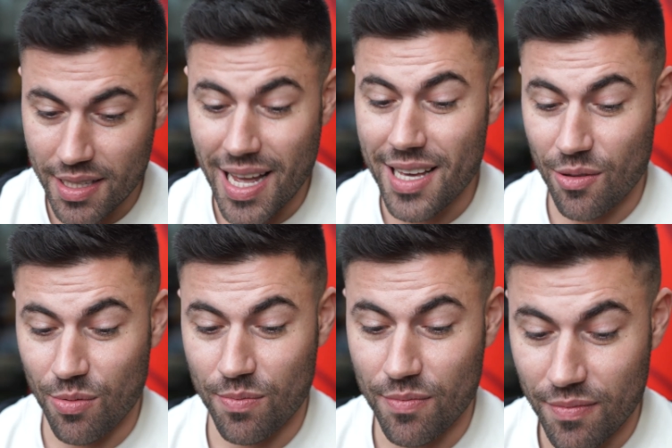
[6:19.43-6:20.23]
that's
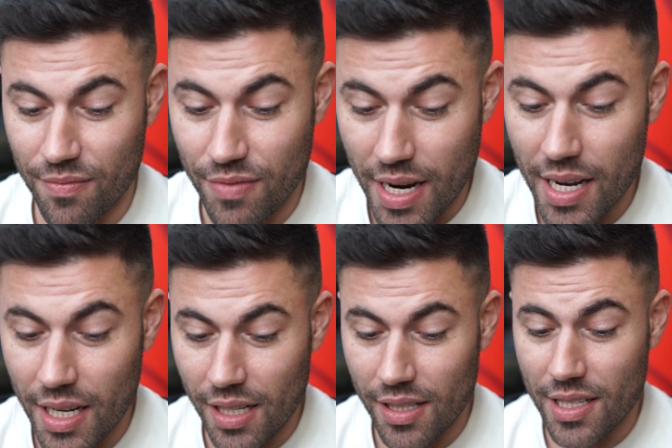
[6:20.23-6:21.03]

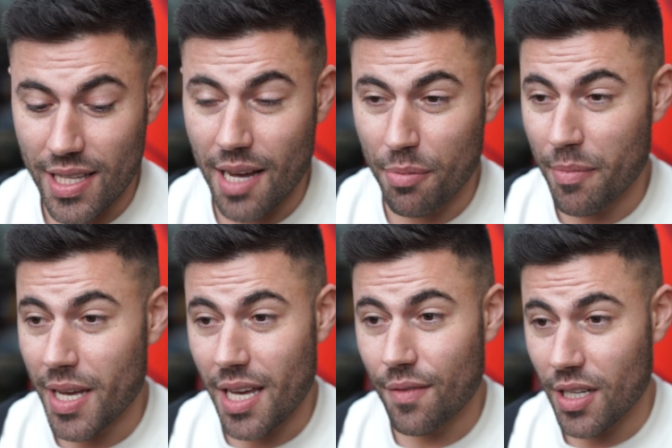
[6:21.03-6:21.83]
really the type of
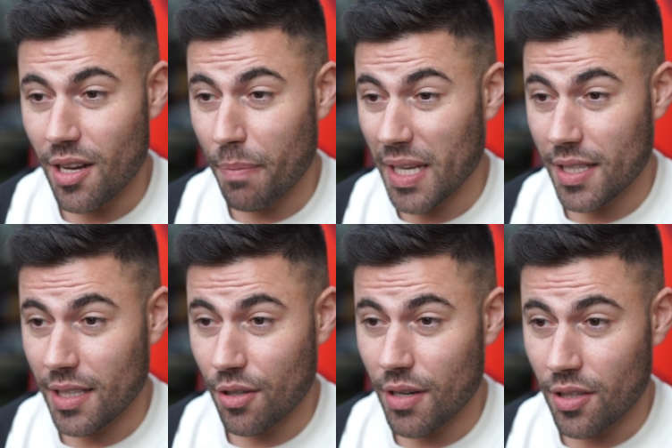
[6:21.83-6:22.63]
behaviour that
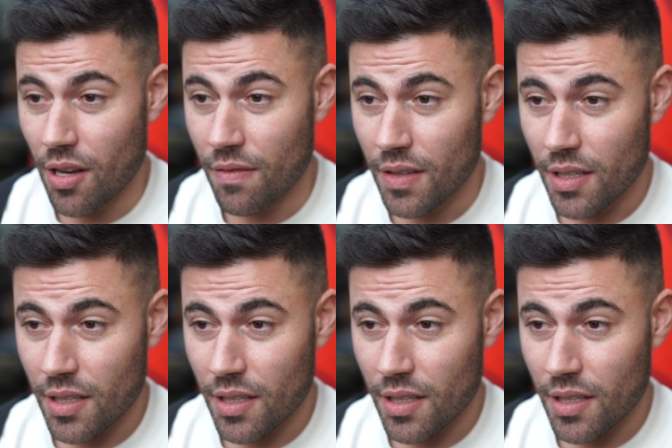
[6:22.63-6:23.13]
pisses Chris off.